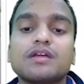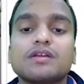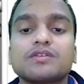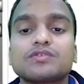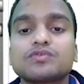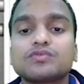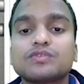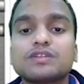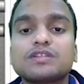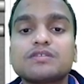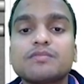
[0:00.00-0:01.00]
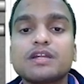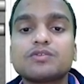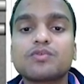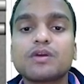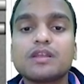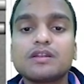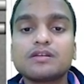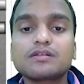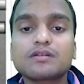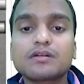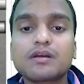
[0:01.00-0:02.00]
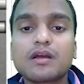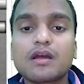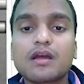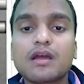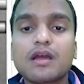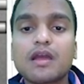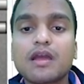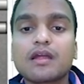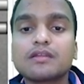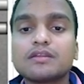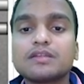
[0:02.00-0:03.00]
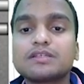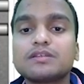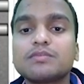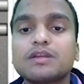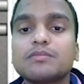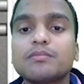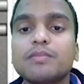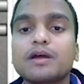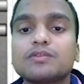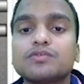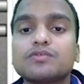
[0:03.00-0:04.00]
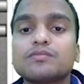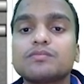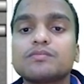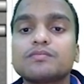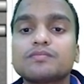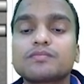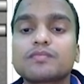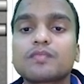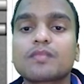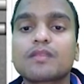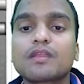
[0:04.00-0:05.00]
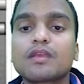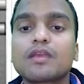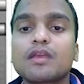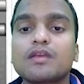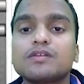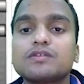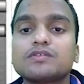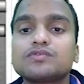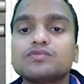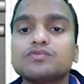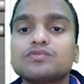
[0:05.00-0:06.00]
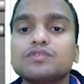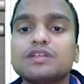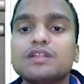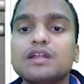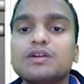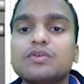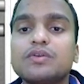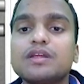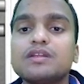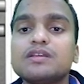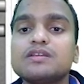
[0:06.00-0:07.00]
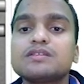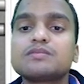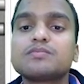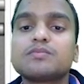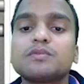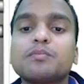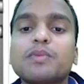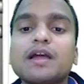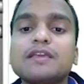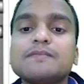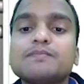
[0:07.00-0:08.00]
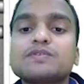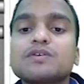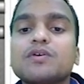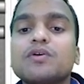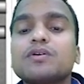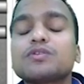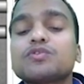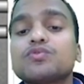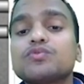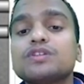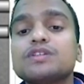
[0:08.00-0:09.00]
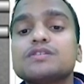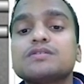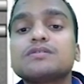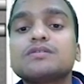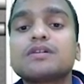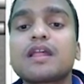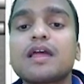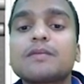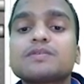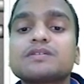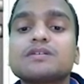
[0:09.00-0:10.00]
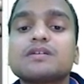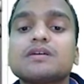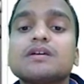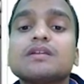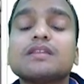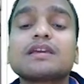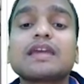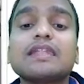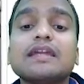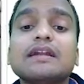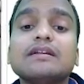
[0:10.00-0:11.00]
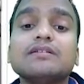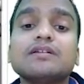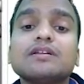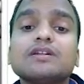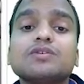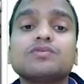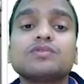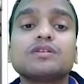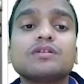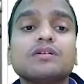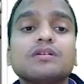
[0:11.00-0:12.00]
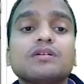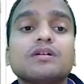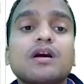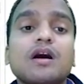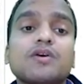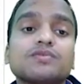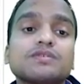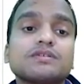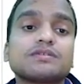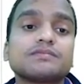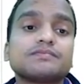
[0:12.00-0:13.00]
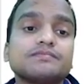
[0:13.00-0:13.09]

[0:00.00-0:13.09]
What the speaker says: So this is my toilet and this is my bathroom. So there are drainage pipes, or through these traps they can enter into the houses.